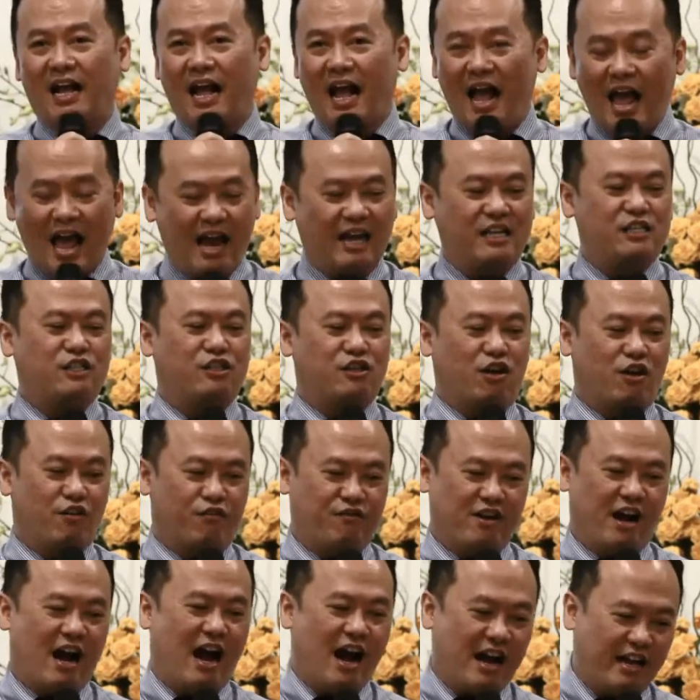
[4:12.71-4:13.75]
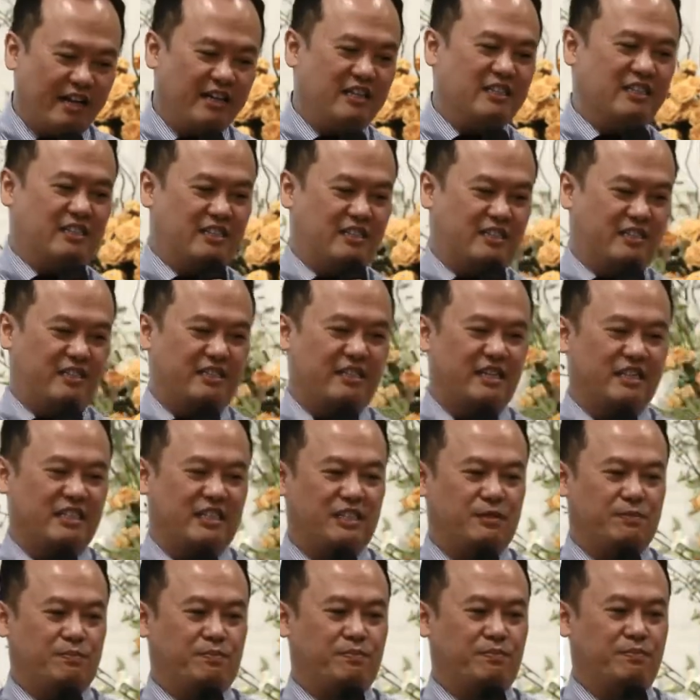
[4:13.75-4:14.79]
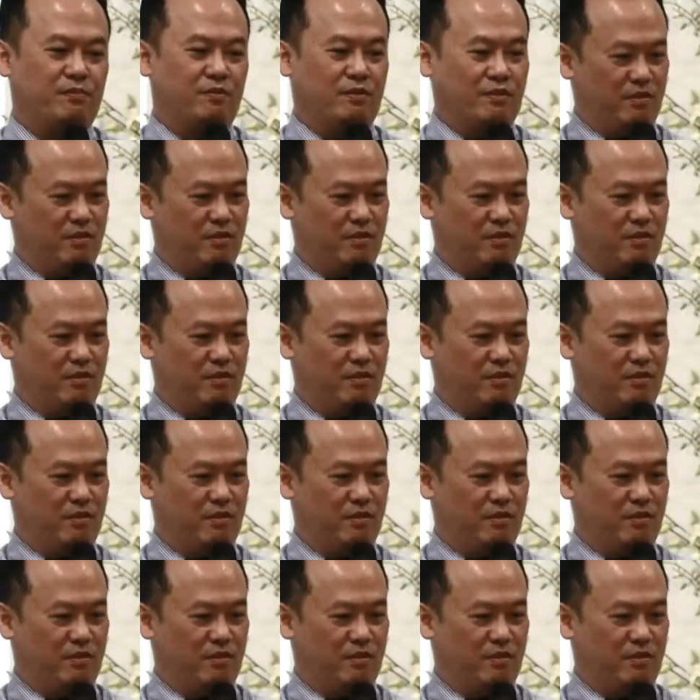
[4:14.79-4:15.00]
act of kindness that is